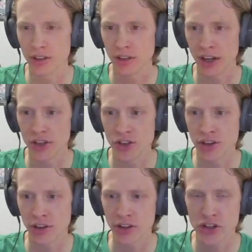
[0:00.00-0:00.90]

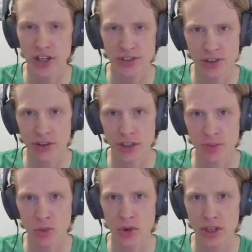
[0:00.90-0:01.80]
legendary chests are in
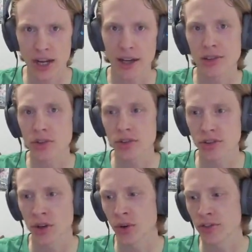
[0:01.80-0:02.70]
Mhoire Castle,
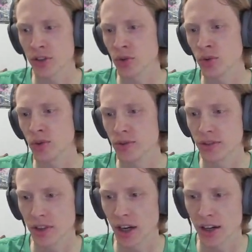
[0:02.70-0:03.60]
so if
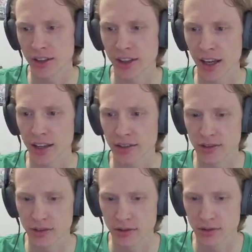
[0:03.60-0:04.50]
you get
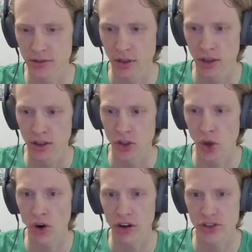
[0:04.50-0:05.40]

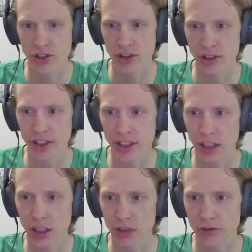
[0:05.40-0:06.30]
a legendary
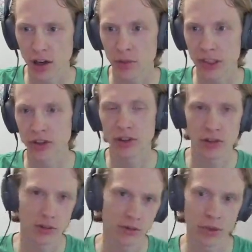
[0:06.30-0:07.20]
key from
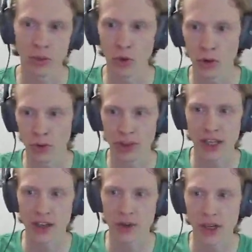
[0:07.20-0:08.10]
either the Mhoire
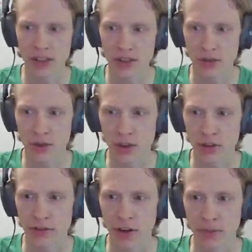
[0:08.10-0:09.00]
Oubliette quest or
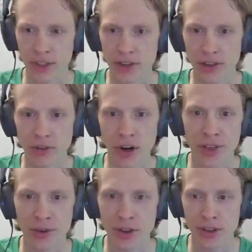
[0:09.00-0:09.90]
from killing
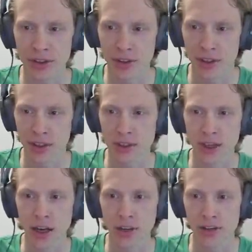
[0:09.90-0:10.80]

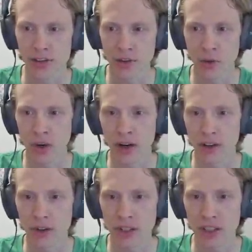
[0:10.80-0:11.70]
Rytherin, these are where
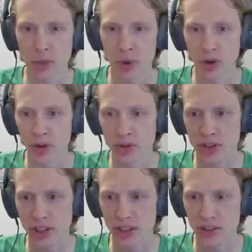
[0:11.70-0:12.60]
you need to pull those
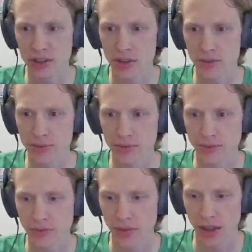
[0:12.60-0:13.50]
keys.
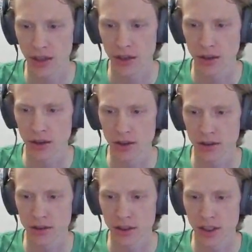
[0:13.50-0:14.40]

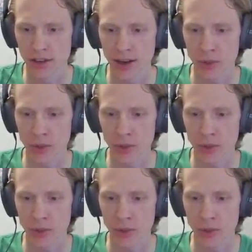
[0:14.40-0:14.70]
And now